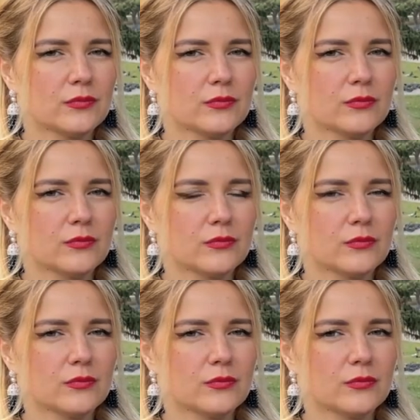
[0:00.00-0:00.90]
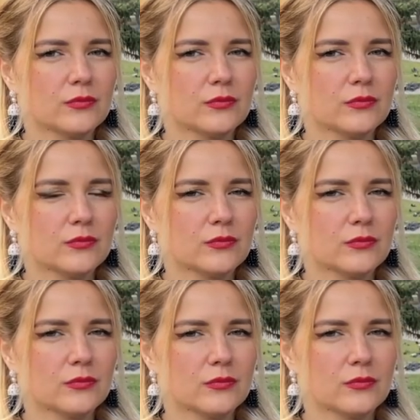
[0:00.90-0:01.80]

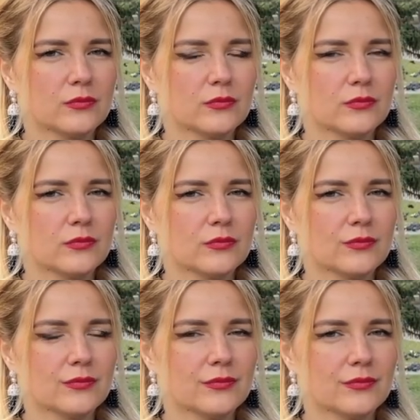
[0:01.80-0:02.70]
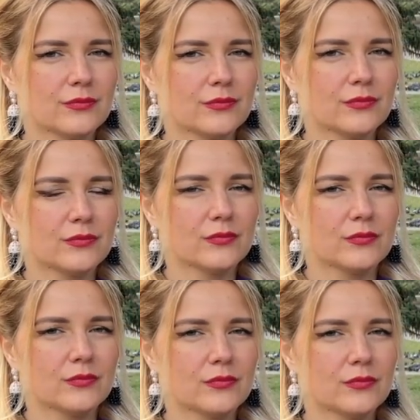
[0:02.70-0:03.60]

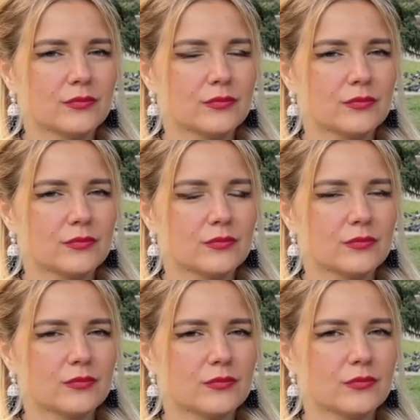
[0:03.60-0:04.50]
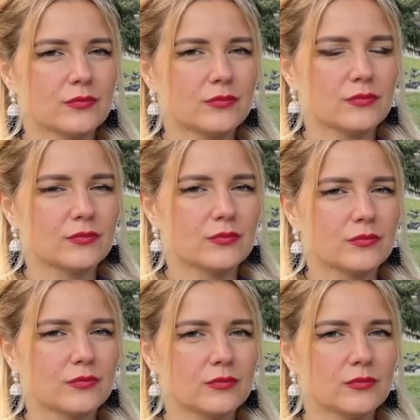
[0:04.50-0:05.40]

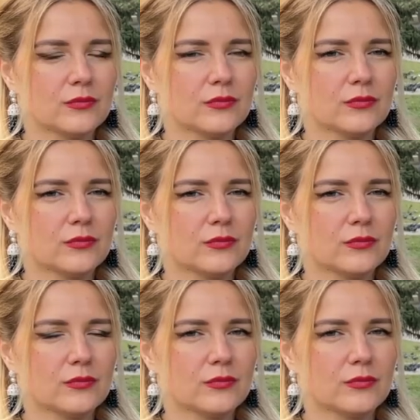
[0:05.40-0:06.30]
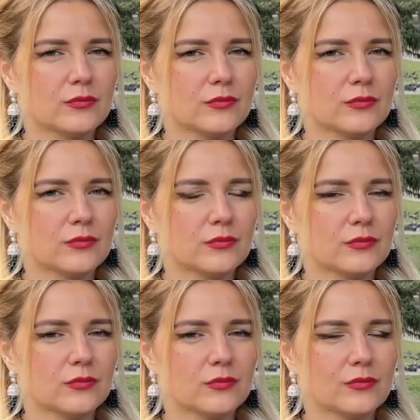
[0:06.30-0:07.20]

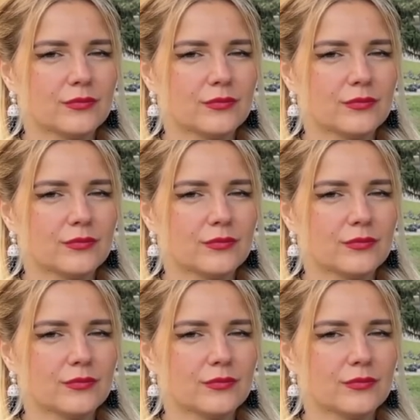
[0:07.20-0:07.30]
The person shown says nothing.